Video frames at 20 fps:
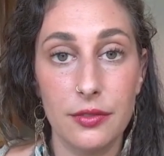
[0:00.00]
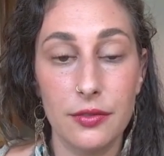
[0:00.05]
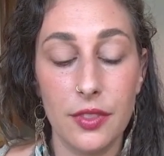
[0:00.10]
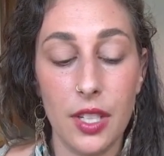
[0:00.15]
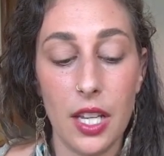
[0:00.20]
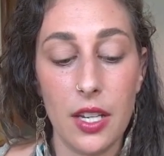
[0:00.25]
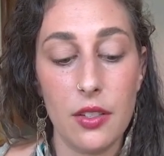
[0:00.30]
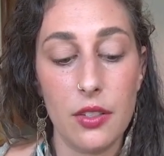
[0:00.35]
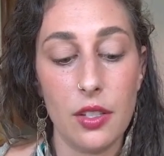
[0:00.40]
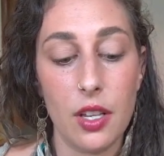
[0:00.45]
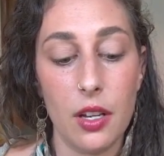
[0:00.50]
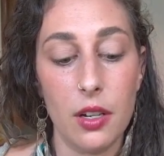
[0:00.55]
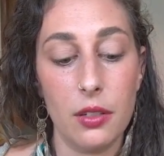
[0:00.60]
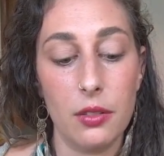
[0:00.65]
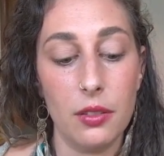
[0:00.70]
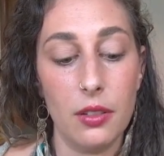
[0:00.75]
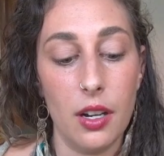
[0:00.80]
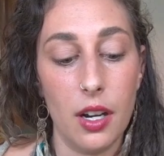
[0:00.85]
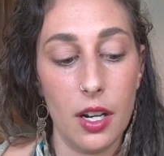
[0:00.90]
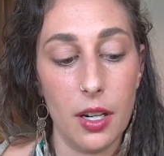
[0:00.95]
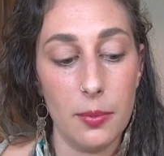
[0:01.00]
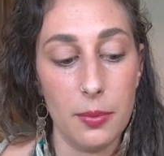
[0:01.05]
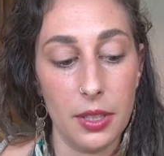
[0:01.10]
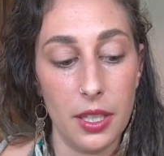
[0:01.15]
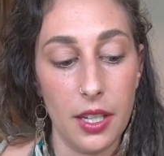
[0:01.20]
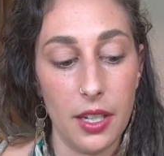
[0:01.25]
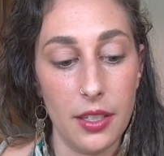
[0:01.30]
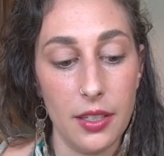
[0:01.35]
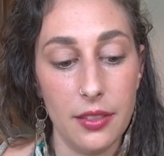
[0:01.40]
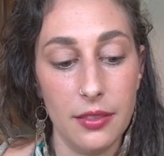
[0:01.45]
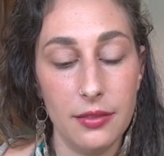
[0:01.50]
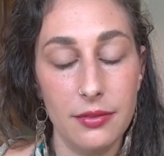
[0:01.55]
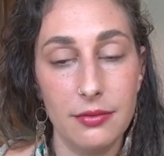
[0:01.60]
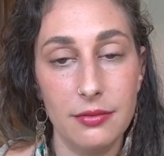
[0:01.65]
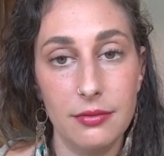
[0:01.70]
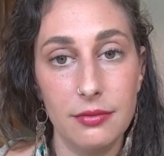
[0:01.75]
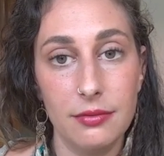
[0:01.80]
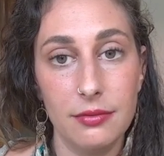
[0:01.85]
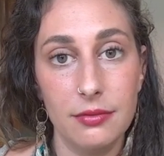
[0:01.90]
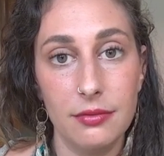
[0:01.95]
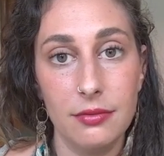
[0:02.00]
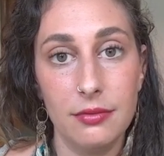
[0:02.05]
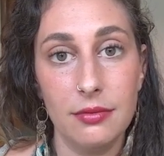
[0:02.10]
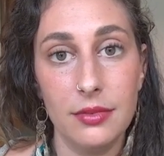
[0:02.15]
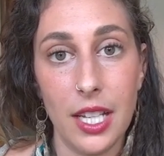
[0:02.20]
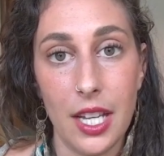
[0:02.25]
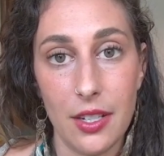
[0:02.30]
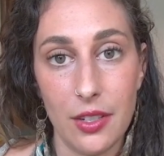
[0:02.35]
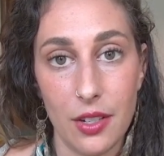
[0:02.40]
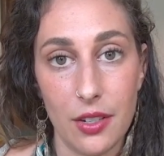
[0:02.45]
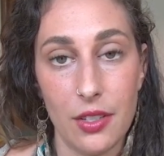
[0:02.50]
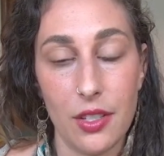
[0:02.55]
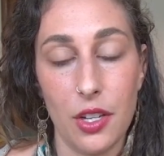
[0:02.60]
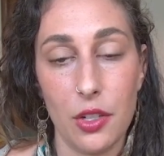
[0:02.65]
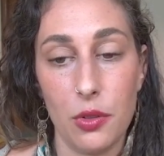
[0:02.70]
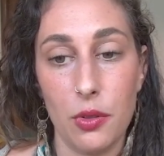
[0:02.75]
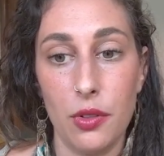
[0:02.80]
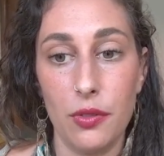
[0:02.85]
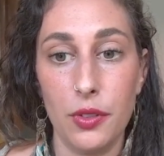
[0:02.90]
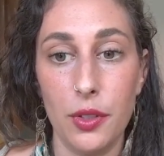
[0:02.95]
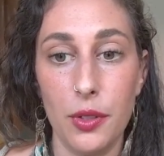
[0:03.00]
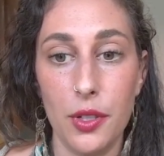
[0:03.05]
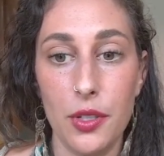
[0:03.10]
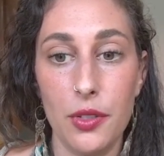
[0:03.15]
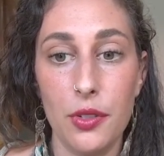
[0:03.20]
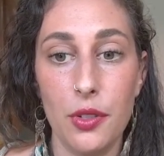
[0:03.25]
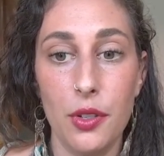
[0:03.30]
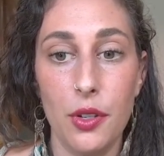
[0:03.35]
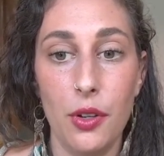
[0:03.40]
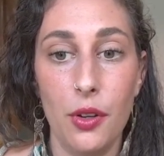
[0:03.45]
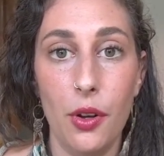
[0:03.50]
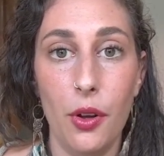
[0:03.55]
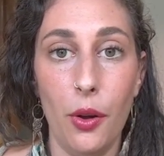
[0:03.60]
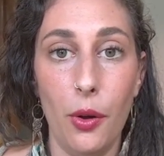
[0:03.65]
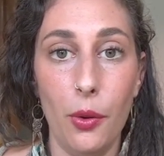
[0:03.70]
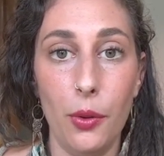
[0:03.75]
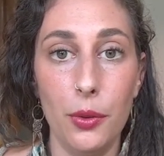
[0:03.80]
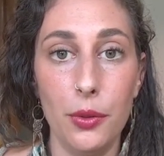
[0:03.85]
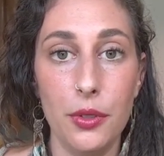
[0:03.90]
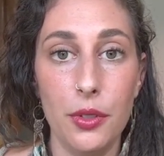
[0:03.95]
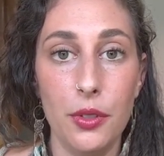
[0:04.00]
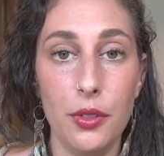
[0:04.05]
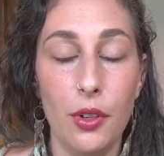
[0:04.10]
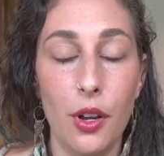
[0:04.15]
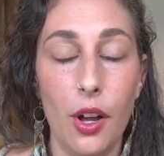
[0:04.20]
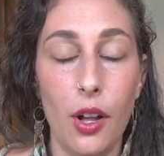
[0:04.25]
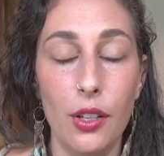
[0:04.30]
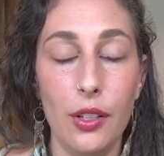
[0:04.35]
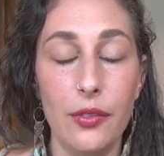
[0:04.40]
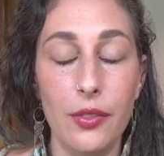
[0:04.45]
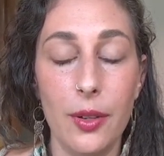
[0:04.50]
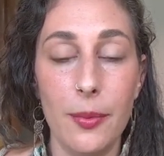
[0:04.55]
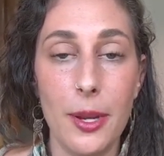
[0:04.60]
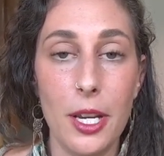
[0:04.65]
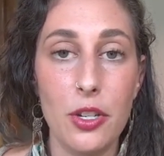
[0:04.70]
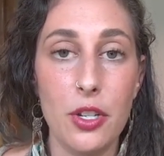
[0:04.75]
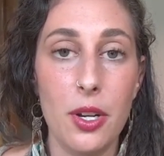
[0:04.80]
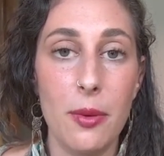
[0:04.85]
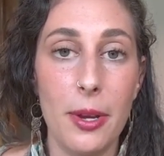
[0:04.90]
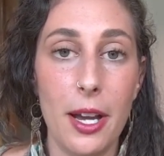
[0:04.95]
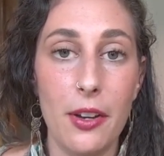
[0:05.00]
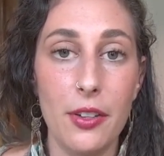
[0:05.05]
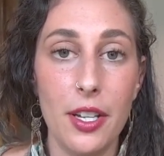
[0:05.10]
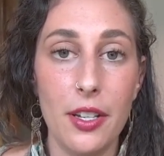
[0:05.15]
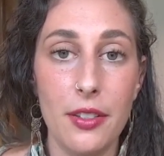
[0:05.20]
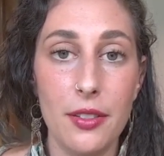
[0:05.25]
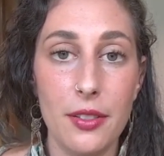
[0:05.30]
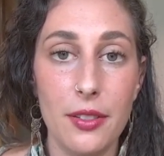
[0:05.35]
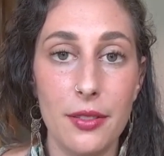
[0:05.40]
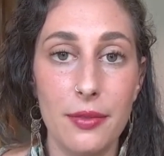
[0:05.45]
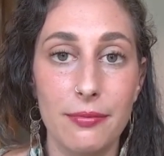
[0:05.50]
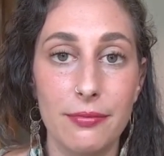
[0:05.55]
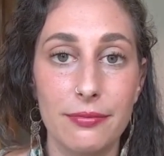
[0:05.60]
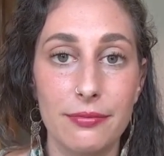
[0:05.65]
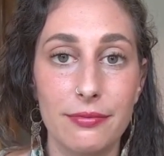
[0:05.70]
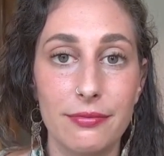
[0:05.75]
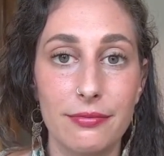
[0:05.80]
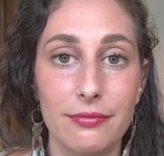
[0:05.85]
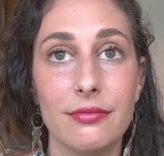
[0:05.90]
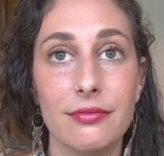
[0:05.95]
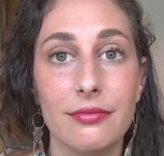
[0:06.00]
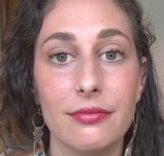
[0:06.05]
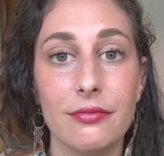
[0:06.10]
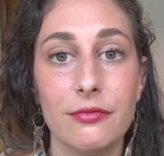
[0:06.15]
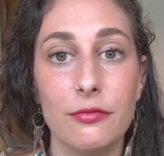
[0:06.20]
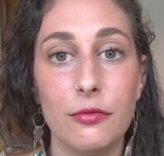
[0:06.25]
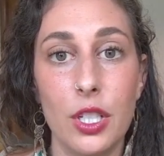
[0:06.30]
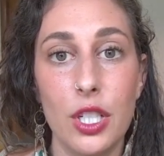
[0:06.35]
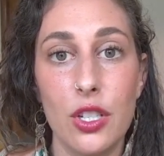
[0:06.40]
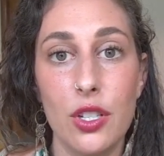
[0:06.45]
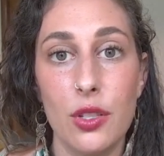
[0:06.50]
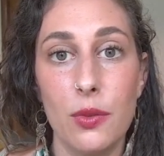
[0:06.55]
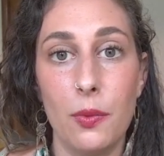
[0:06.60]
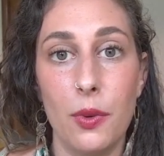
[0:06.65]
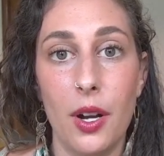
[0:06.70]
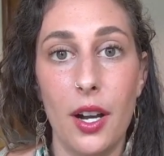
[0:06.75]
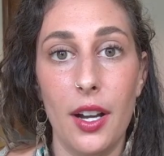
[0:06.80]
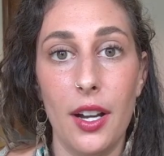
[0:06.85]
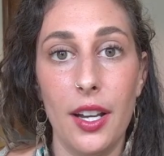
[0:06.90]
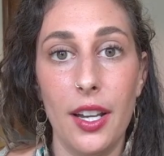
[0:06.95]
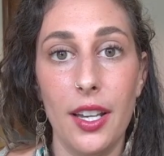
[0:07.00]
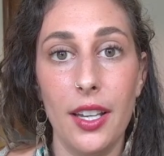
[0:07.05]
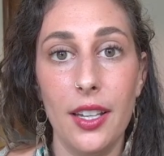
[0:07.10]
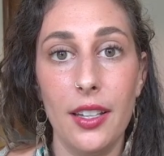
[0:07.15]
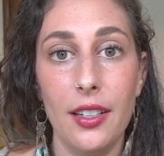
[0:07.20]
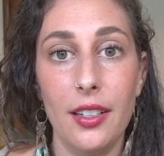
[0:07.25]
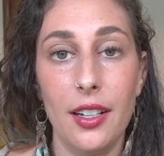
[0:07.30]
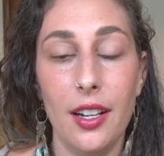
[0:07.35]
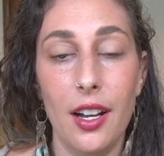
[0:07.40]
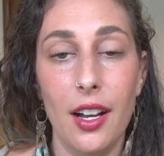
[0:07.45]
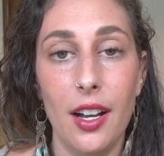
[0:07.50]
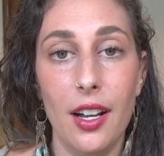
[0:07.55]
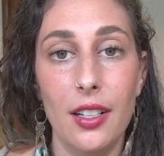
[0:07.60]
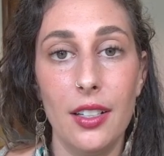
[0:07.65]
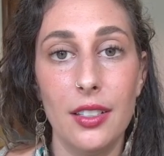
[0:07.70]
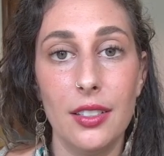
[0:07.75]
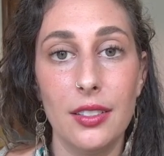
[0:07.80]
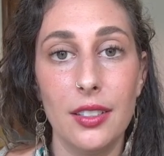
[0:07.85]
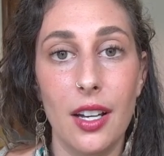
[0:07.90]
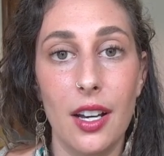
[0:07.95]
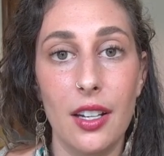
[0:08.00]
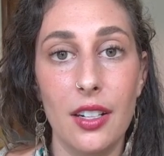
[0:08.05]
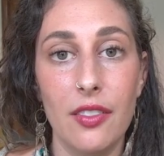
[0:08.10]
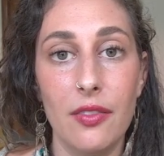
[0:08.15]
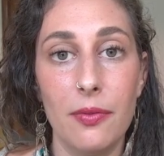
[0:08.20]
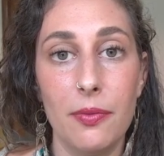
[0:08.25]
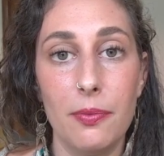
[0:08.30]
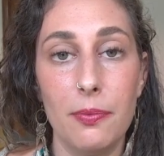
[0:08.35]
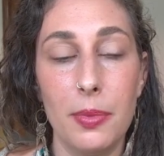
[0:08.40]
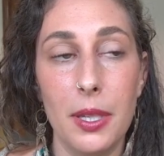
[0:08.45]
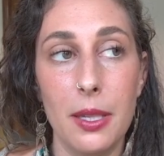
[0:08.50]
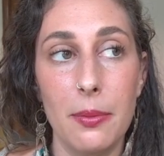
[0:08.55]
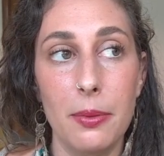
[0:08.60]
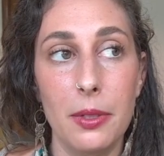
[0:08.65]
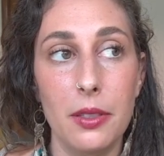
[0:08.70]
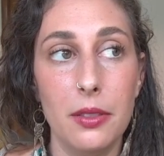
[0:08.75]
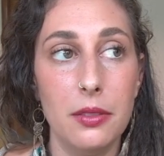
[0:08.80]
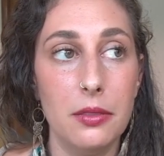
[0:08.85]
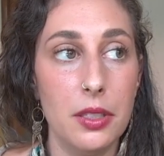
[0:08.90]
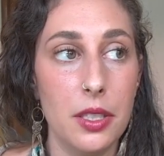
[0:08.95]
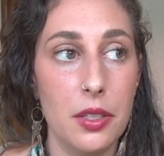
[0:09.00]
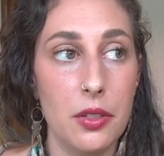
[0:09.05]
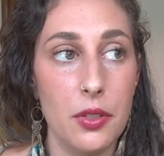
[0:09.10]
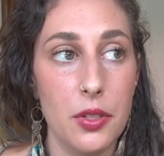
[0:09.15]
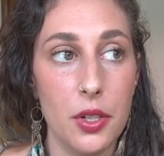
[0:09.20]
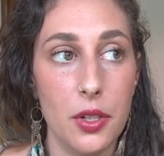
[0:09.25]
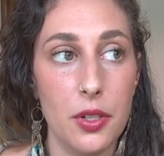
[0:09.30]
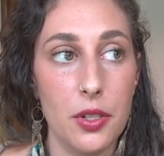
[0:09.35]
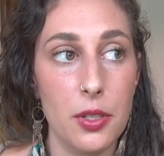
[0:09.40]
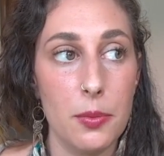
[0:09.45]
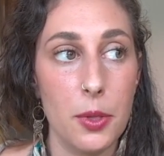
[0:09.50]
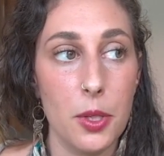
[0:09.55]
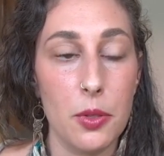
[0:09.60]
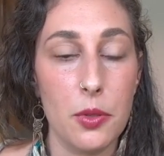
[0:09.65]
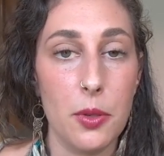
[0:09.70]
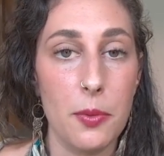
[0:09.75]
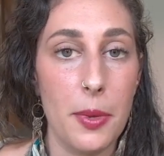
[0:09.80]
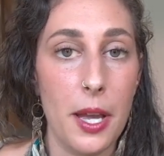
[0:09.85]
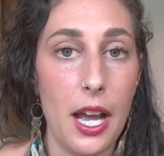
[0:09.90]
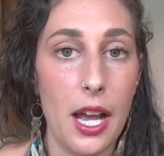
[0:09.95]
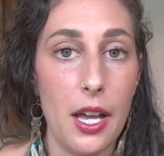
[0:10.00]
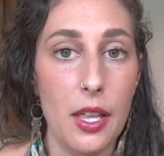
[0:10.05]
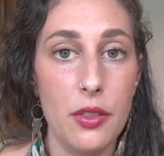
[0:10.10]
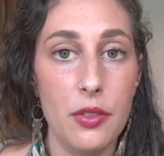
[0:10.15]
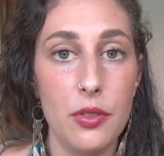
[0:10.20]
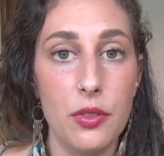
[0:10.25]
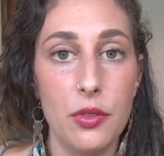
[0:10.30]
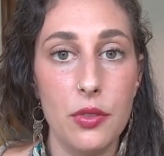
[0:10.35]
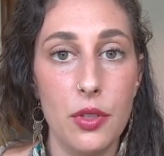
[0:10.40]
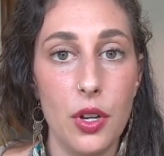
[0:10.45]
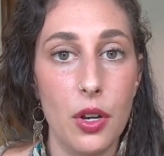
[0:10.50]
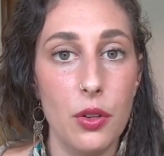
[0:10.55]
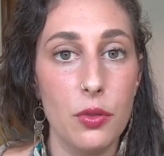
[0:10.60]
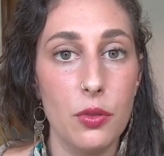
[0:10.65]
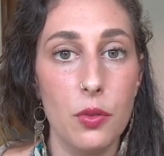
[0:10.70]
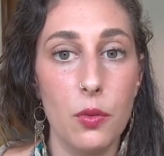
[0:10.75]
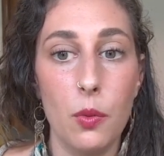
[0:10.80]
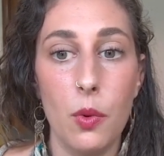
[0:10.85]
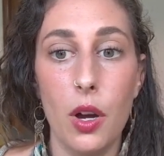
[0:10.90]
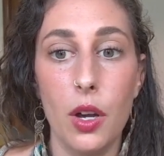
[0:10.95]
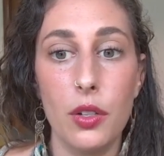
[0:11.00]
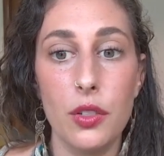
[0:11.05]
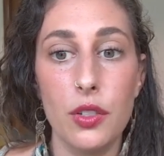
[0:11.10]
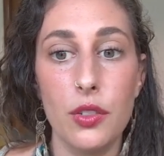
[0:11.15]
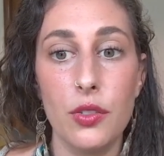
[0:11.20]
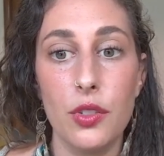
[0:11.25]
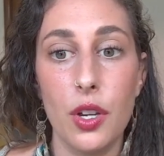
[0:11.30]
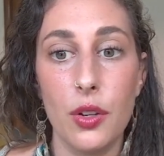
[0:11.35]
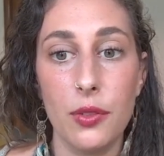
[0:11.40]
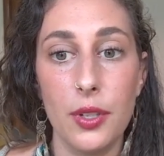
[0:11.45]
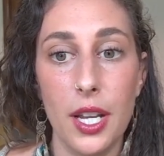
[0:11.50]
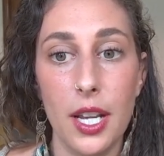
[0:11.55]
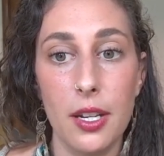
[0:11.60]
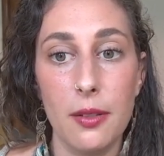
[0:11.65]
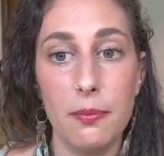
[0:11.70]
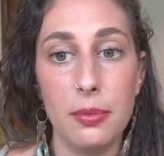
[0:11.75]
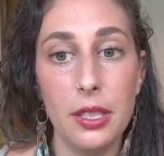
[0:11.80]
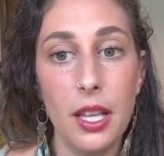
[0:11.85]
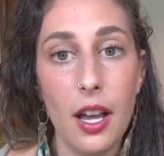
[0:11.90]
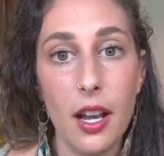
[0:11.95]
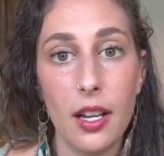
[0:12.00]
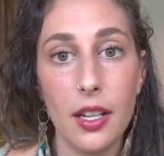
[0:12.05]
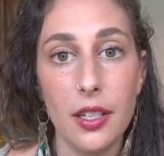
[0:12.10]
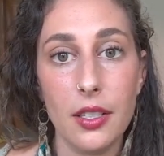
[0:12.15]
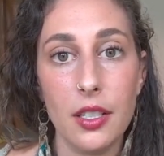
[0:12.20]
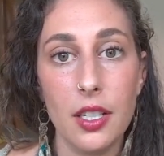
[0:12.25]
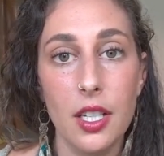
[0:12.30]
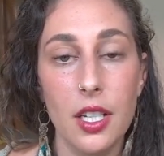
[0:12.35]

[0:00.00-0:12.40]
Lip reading: And so our blood and our sexual fluids hold all information about us, which is why a lot of people in certain spiritual paths don't want to donate blood,